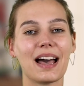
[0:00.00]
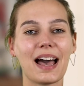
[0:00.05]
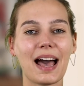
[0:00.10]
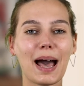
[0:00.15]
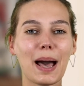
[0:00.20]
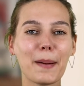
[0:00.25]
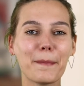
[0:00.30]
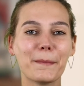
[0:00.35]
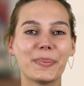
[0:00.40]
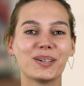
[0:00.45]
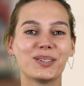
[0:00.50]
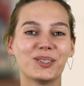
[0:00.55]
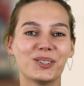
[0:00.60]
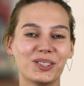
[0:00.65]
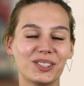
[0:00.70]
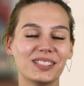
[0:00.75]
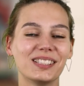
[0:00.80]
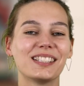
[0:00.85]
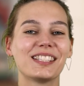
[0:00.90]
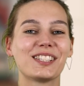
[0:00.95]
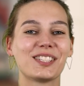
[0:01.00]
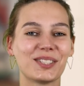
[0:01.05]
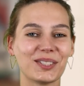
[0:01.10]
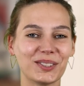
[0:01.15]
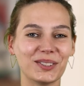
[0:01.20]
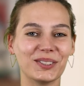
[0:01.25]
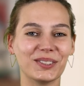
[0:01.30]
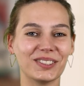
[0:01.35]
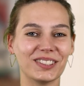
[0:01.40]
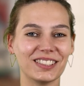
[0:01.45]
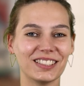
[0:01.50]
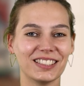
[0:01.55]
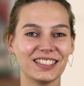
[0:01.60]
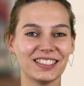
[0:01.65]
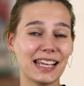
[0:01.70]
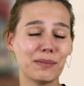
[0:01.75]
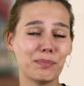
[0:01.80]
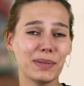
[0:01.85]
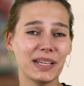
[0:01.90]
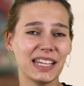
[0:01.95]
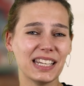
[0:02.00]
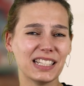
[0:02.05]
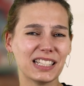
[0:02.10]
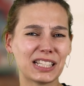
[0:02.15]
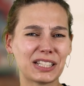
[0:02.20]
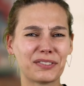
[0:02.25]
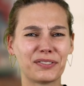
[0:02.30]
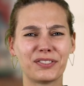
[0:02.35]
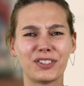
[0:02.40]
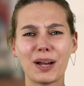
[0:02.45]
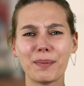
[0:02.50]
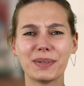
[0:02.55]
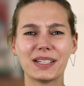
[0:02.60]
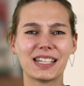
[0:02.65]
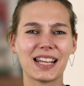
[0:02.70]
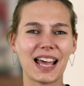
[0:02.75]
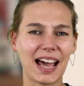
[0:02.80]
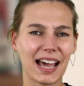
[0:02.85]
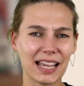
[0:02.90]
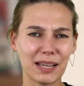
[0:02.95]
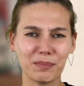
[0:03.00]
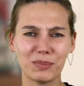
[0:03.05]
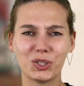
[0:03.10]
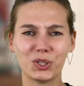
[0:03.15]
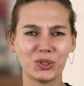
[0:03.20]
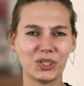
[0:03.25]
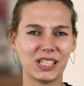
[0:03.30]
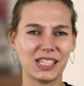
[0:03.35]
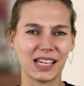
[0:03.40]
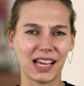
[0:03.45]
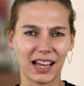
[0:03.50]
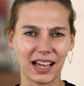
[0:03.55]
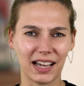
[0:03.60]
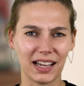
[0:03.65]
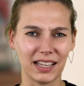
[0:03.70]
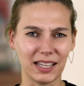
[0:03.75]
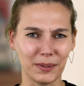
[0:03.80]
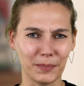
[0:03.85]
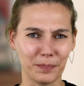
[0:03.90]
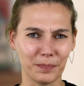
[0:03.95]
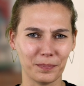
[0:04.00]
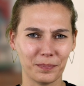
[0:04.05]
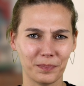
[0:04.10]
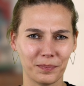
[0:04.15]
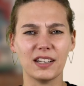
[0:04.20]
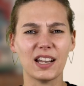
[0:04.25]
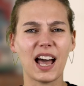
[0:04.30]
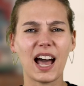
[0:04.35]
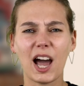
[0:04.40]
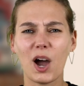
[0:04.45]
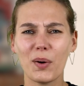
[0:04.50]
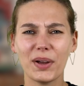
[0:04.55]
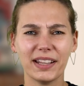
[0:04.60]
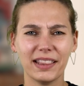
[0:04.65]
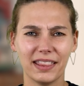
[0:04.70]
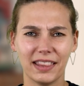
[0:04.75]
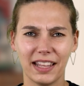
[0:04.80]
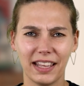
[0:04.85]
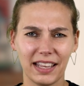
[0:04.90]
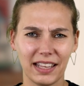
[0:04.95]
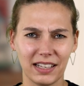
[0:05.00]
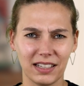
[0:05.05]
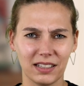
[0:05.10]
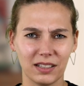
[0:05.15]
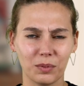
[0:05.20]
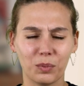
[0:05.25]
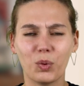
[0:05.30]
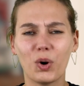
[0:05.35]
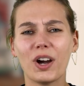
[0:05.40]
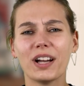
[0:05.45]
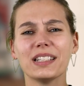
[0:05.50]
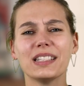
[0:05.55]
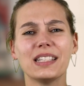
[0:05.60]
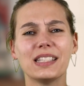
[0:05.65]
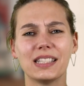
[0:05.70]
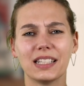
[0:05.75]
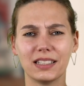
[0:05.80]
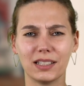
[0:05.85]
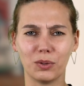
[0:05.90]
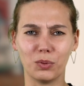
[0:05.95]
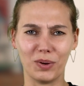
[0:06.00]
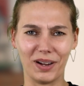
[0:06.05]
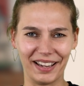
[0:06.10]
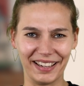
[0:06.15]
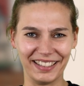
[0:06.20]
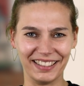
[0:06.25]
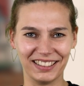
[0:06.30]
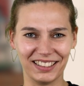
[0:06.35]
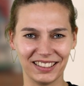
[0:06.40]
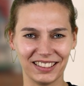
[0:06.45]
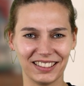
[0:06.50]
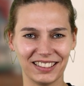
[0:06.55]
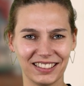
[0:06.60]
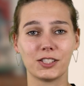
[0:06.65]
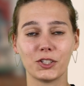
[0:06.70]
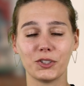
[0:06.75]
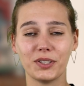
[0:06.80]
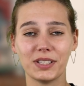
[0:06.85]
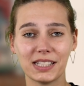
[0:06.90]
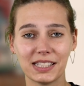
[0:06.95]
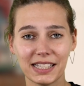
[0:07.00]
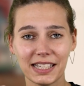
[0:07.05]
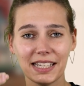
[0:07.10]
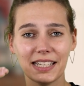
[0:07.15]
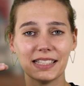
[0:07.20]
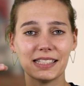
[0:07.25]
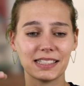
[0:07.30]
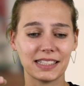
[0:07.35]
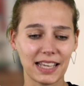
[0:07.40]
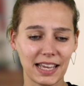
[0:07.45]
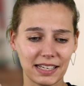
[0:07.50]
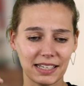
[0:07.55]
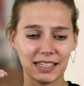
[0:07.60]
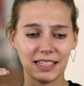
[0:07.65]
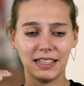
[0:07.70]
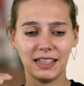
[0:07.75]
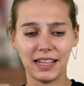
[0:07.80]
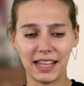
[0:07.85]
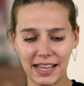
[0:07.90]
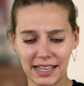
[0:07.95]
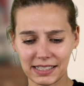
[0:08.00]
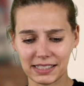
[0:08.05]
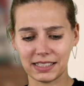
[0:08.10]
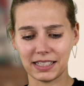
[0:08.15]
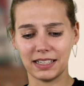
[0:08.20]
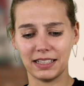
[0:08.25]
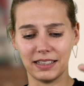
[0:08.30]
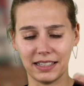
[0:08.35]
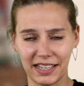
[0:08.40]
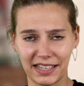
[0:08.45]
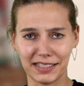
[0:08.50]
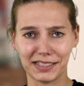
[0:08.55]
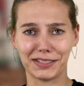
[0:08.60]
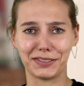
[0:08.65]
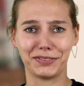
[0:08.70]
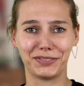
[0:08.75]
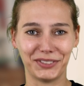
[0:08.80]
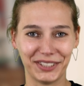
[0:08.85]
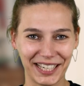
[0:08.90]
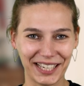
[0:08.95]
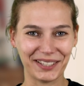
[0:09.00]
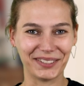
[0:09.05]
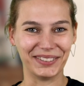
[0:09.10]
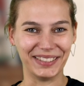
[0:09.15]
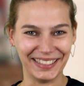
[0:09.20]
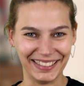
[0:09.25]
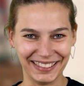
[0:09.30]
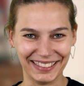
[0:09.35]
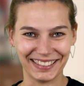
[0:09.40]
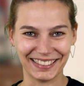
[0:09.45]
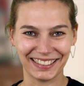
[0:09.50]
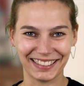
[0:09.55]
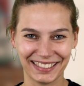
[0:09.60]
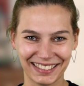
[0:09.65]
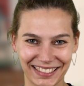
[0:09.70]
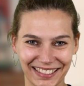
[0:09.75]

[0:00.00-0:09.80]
Ab und zu. It means from time to time. Now and then, once in a while. So you see it's getting less and less frequent.